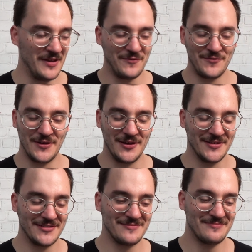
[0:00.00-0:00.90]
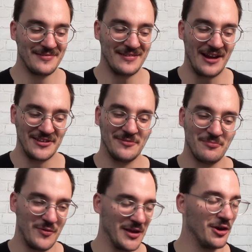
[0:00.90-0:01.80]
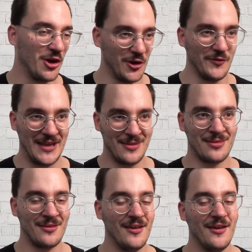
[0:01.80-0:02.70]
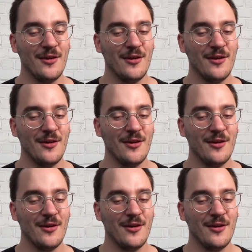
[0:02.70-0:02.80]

we've uh, started brewing a lot of this,